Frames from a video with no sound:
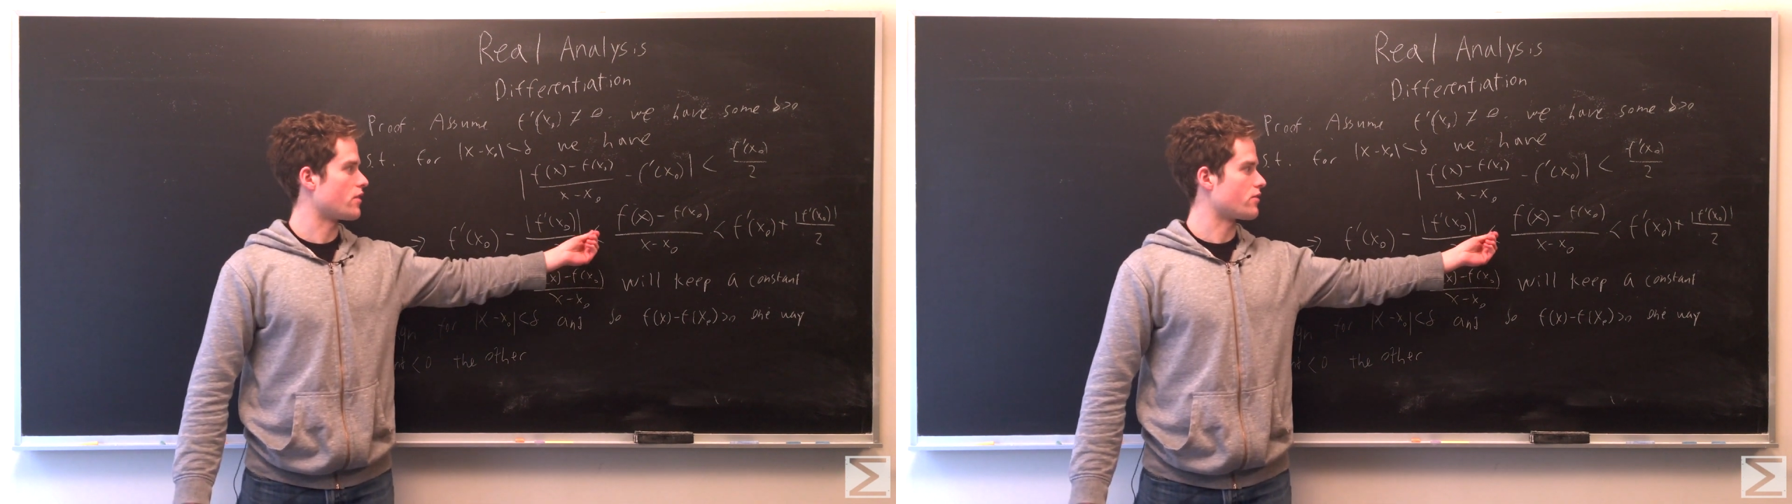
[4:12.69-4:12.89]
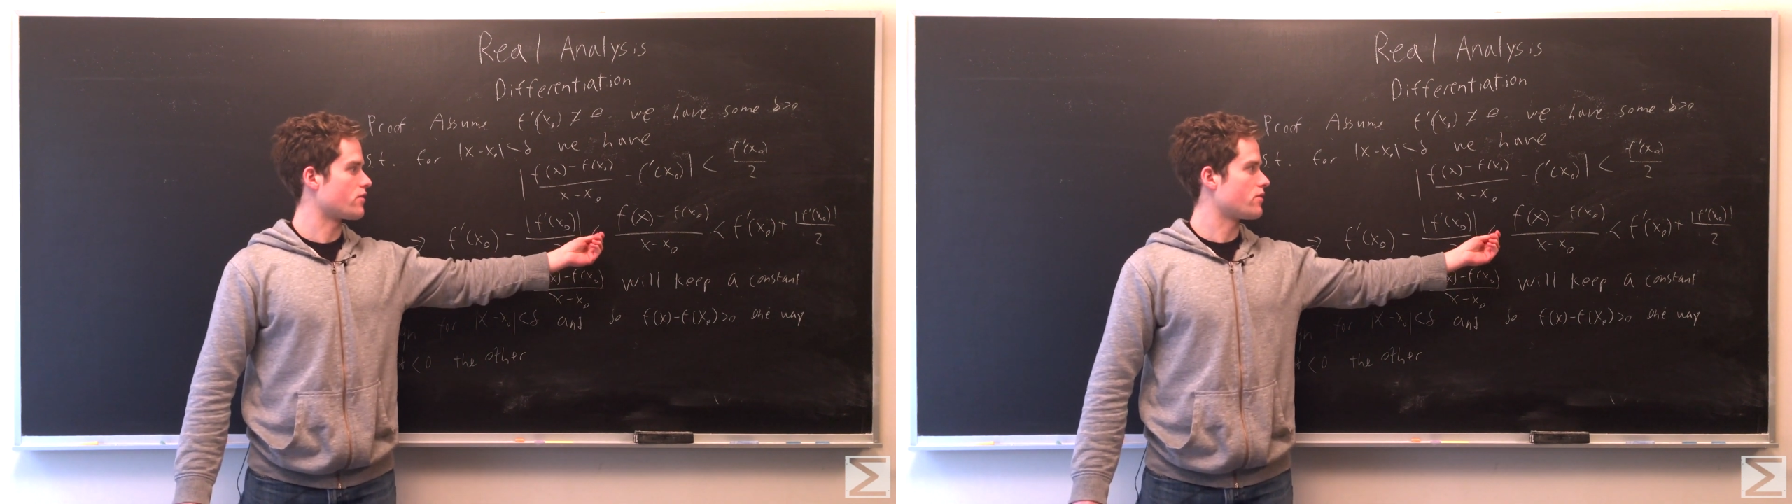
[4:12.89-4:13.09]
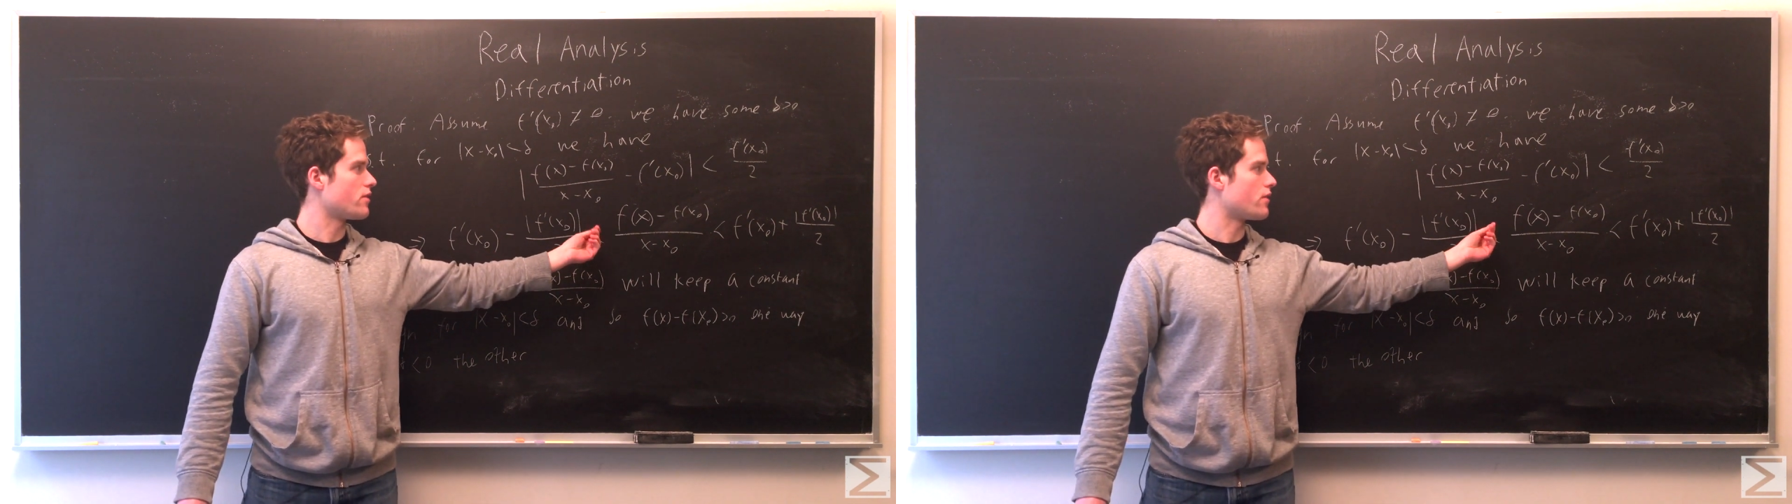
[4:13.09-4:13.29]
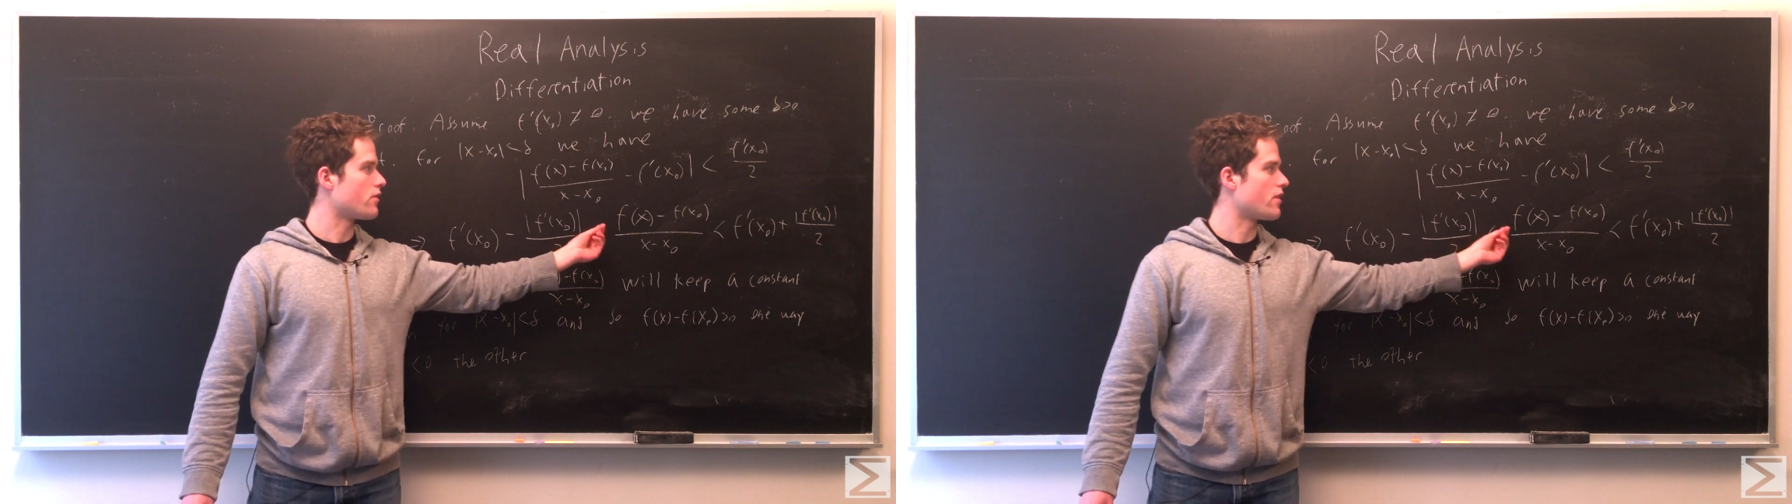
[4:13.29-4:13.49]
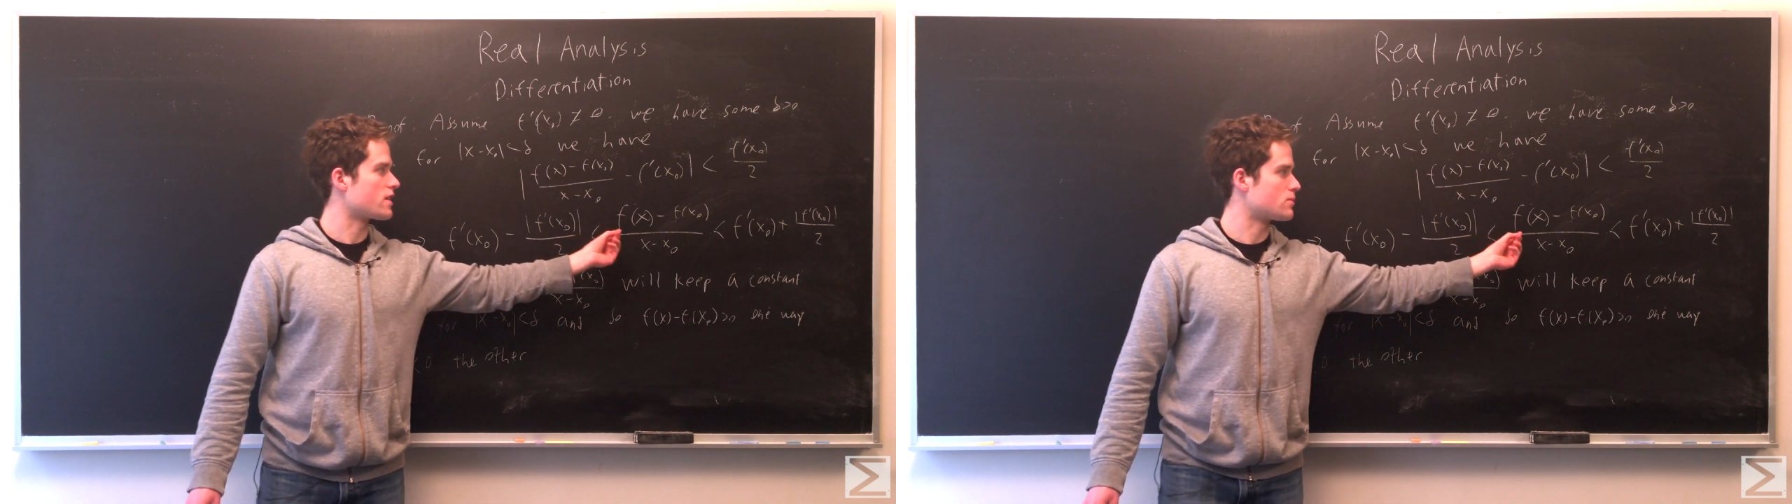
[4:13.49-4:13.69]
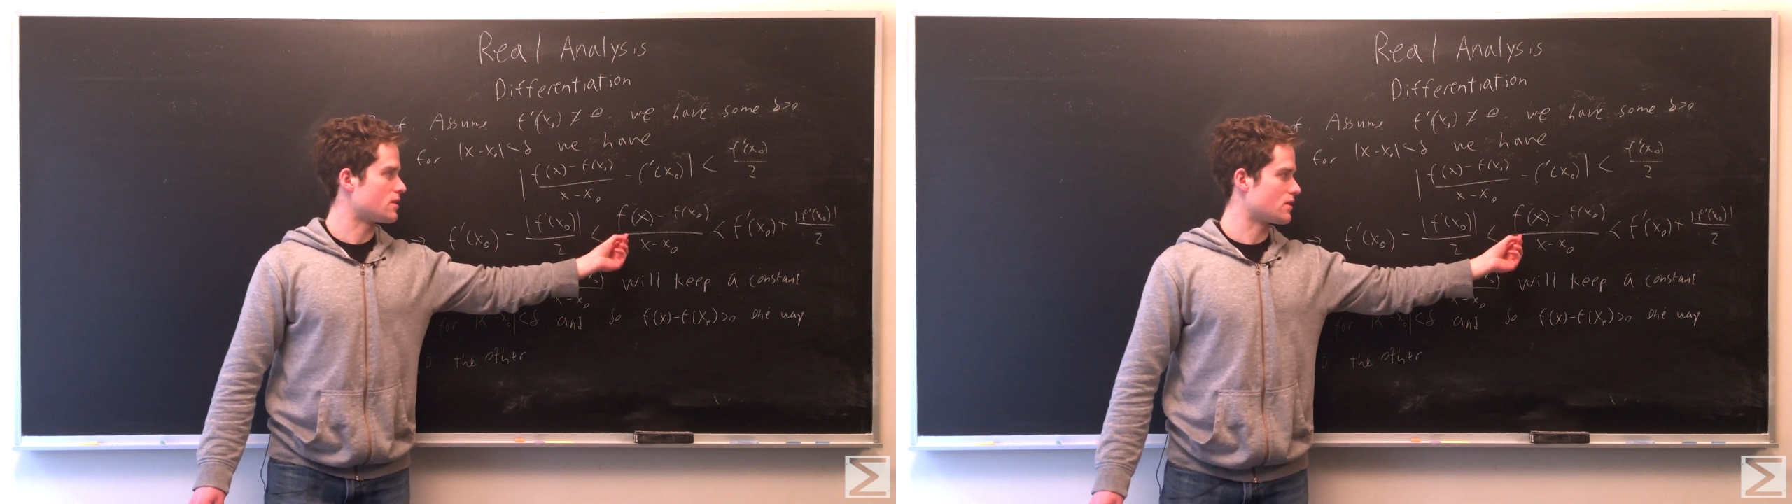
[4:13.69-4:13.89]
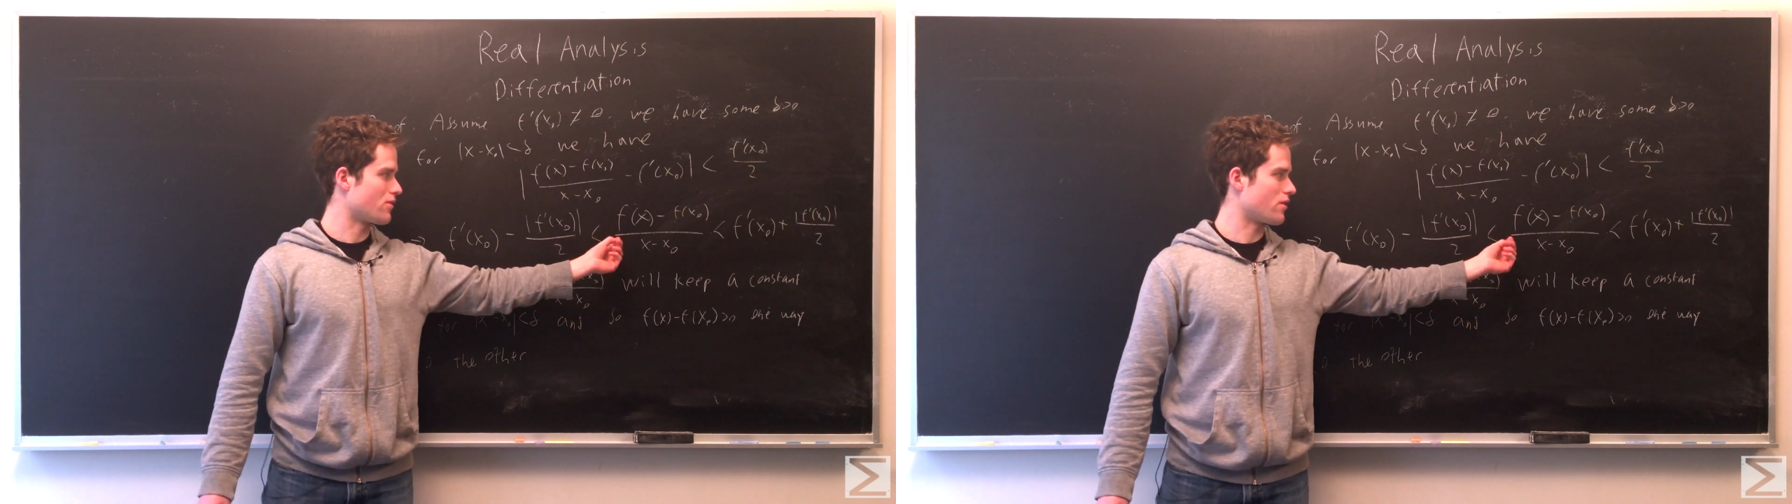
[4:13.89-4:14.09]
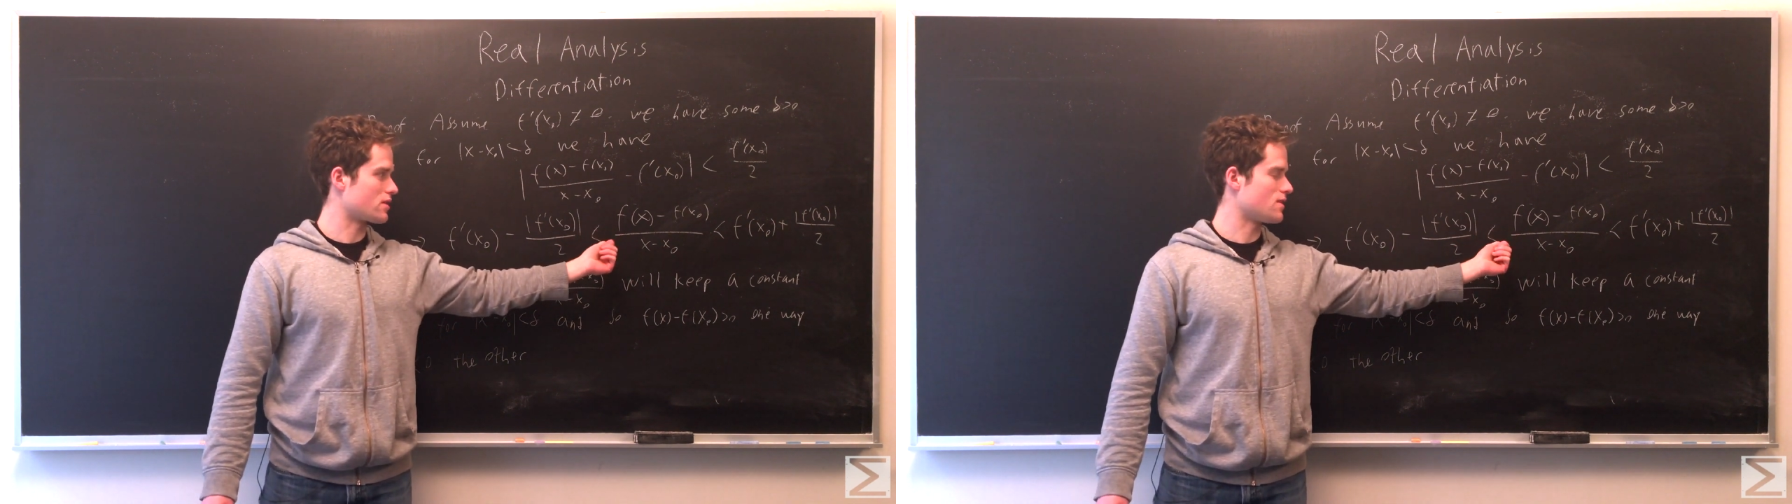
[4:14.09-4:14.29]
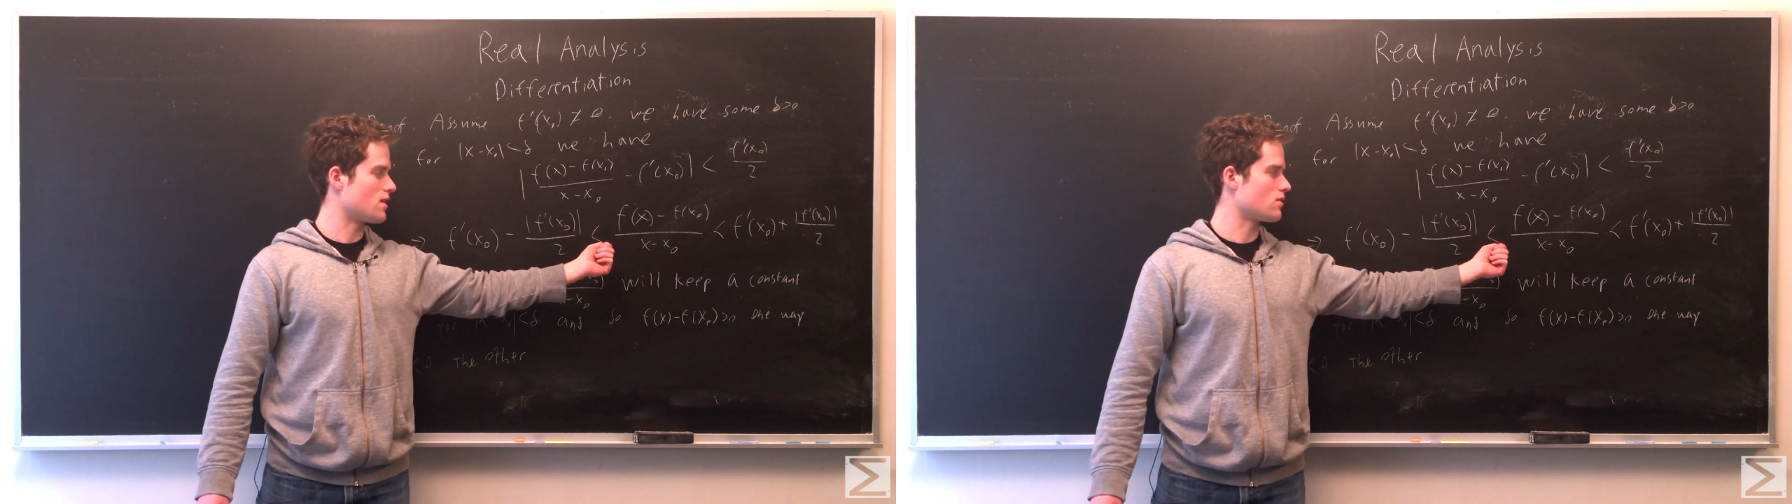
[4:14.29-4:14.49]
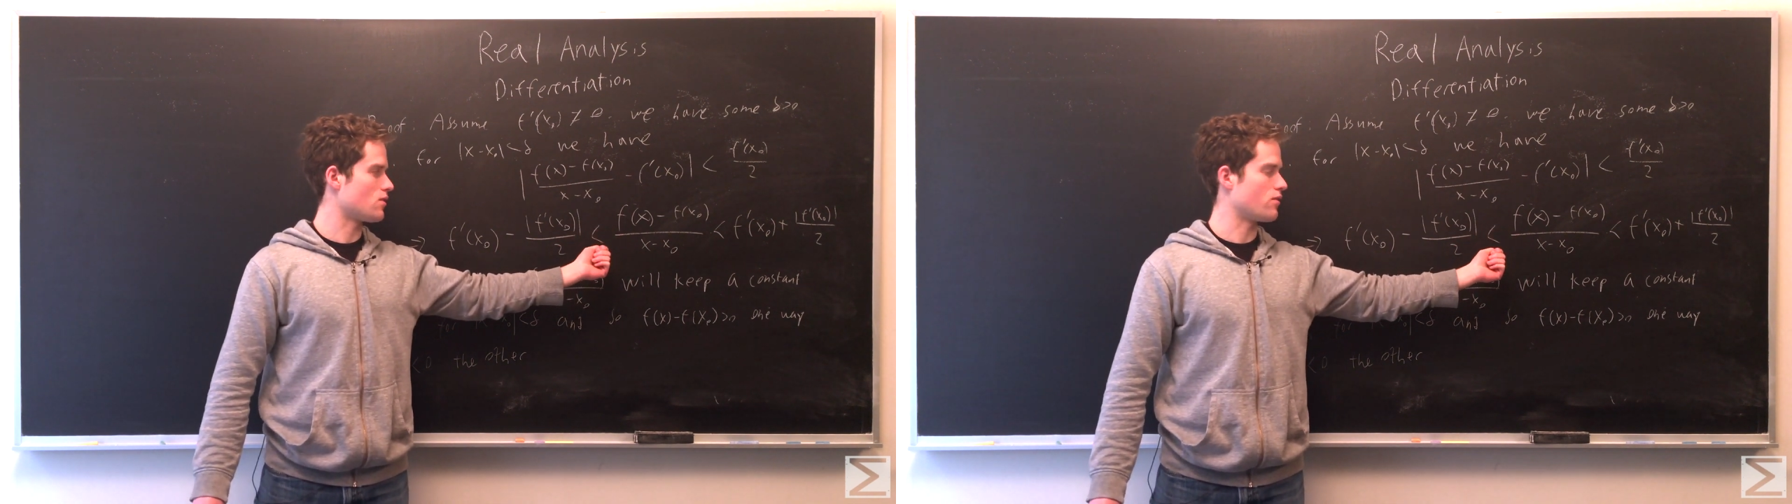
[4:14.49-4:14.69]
f of x minus f of x naught